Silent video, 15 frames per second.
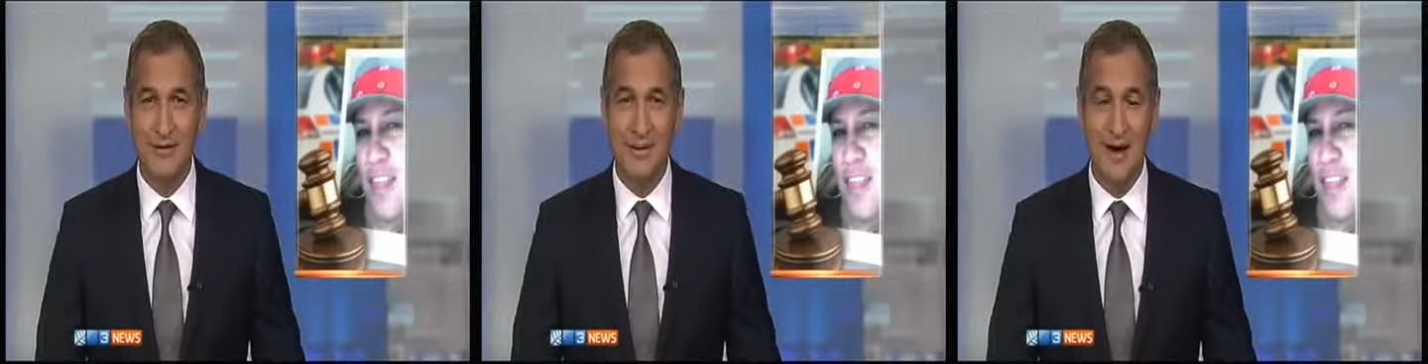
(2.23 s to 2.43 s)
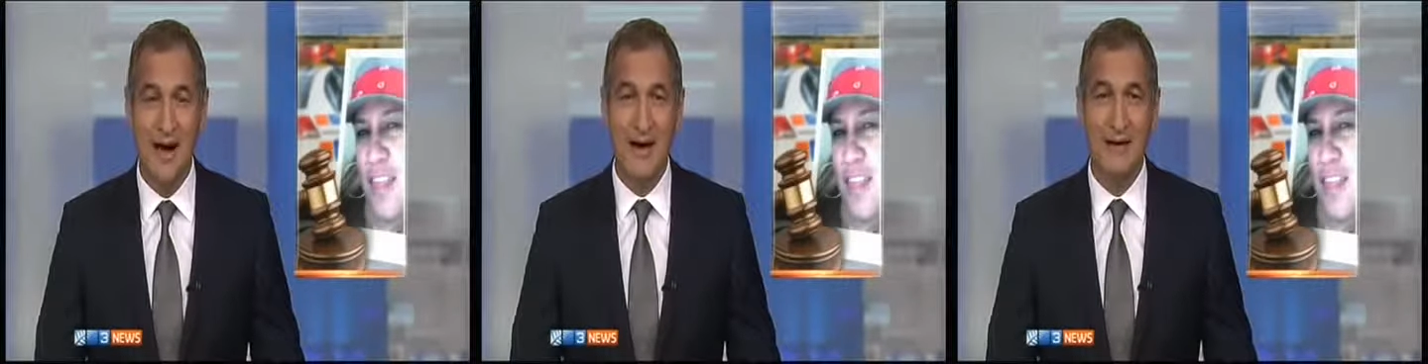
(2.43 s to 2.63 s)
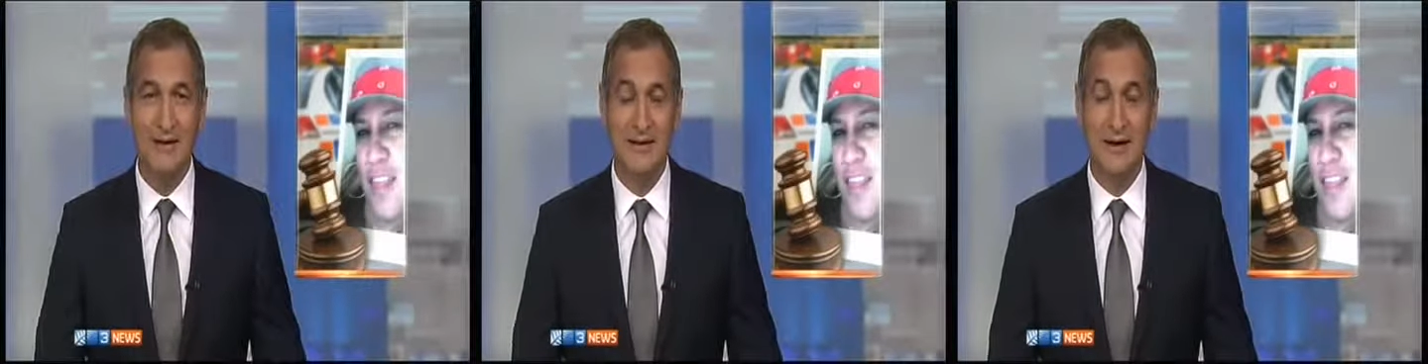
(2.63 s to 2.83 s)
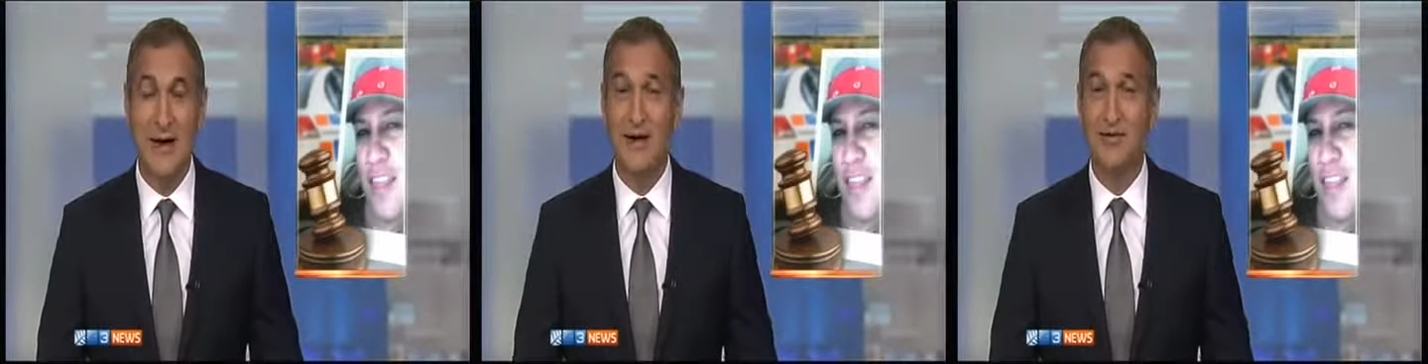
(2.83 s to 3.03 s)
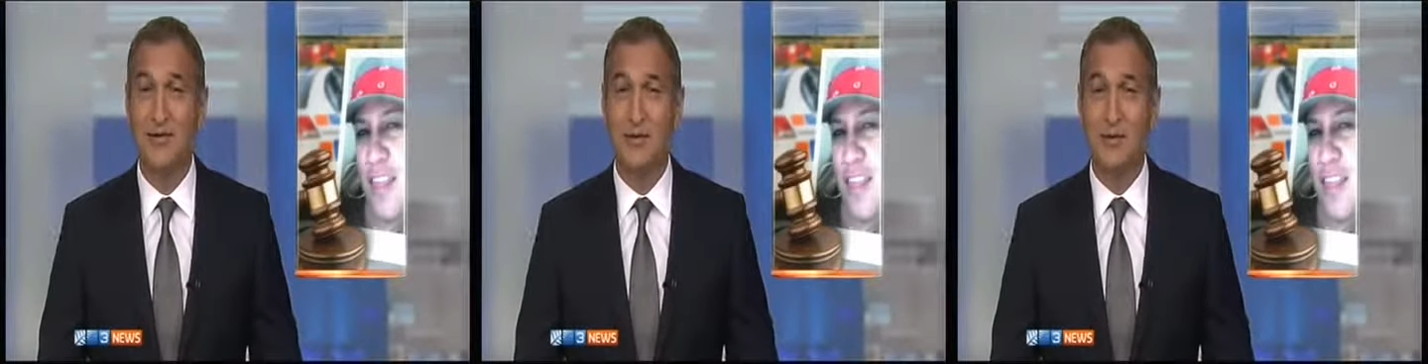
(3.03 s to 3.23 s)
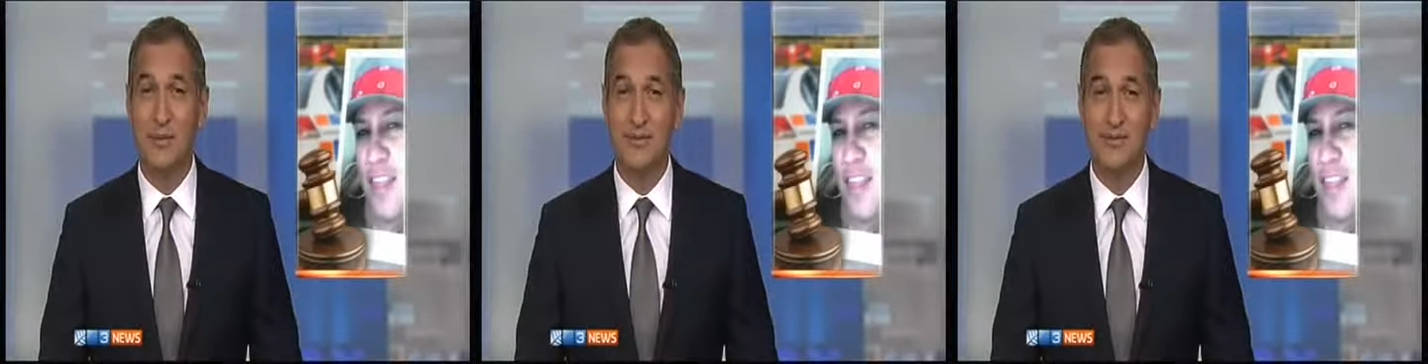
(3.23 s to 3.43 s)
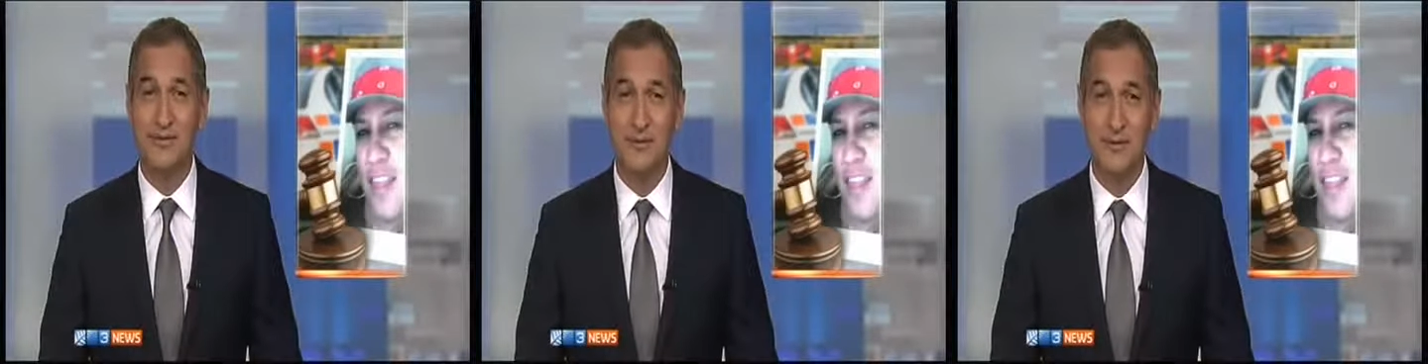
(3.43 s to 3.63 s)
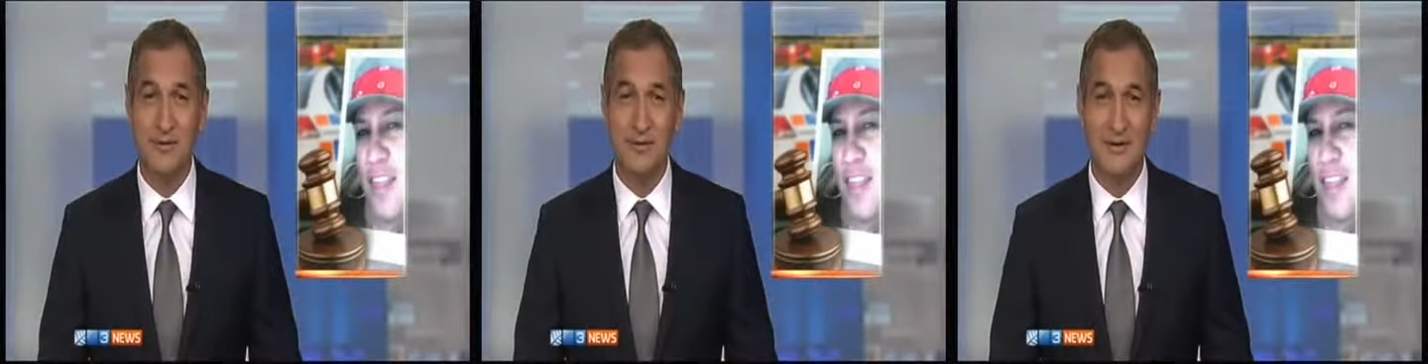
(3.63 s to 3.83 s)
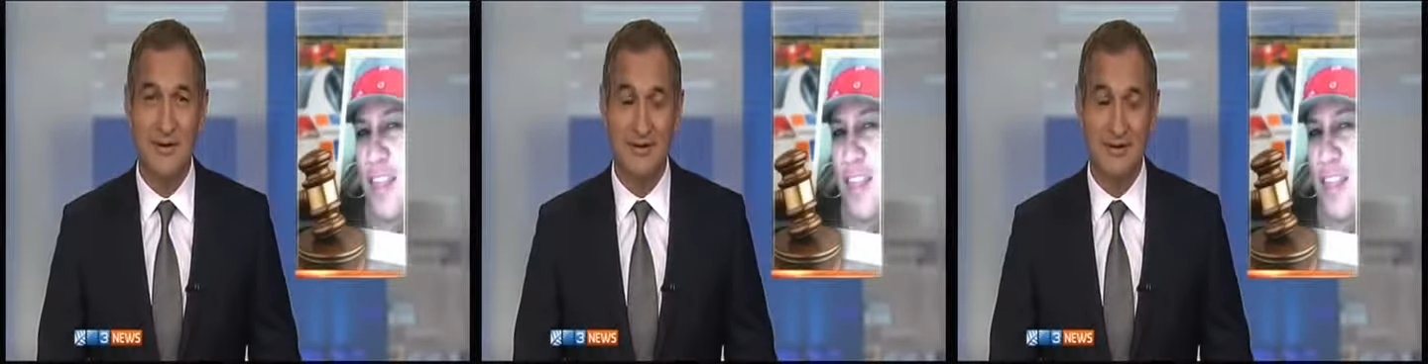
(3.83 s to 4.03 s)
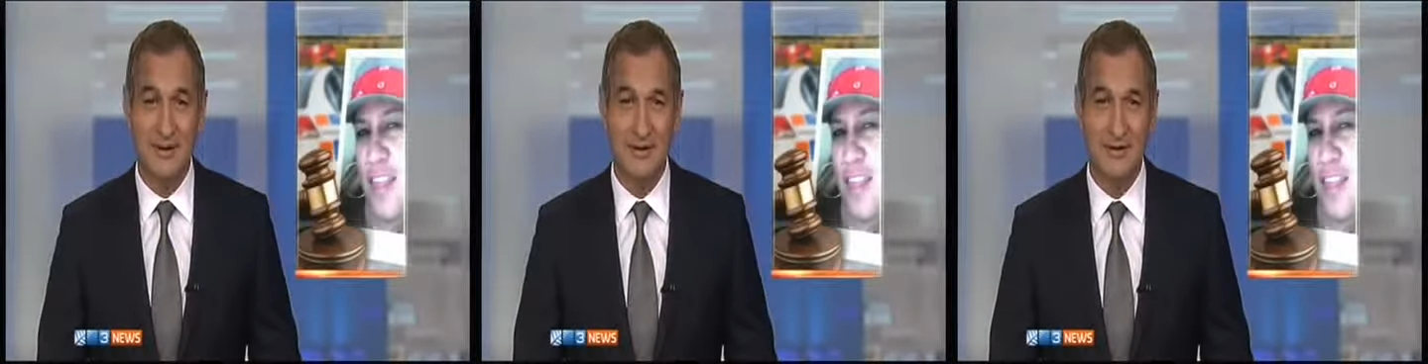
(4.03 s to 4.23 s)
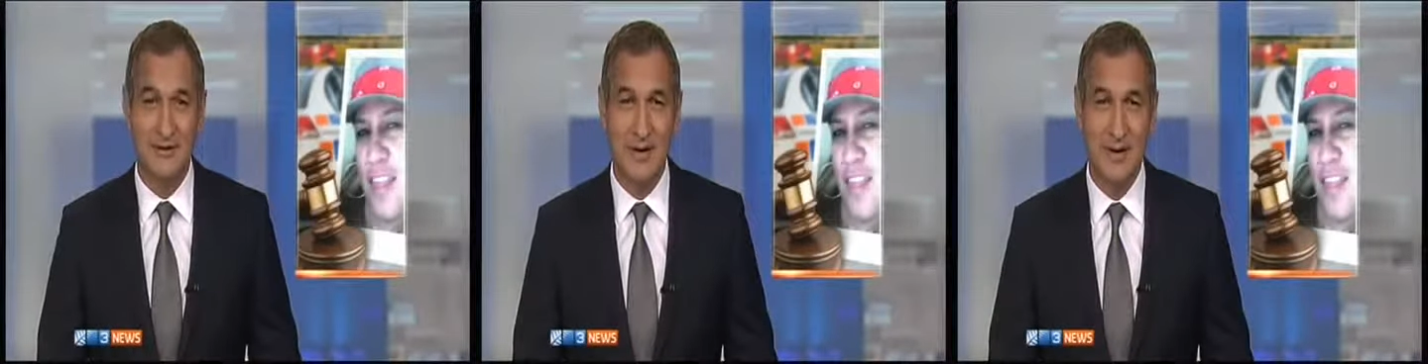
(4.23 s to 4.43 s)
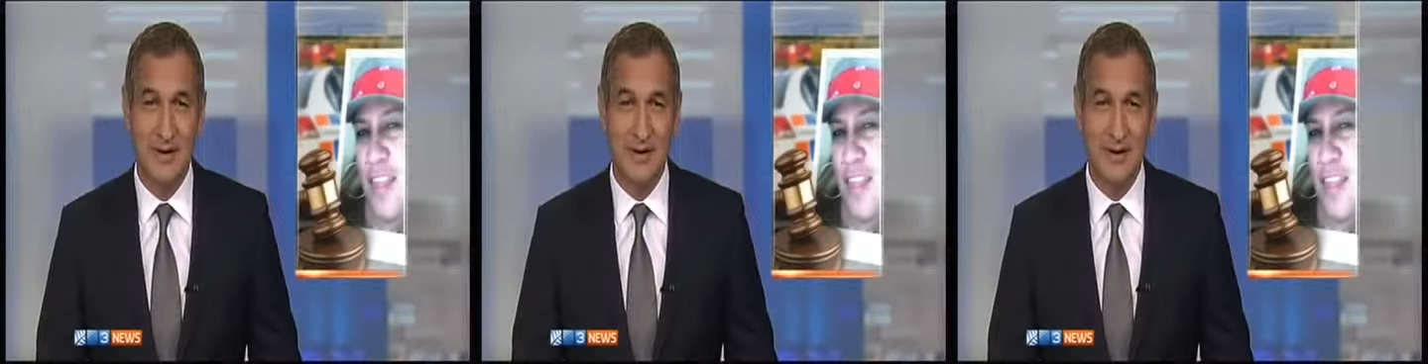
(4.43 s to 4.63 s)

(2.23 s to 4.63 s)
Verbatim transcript: her behind a car for almost two kilometres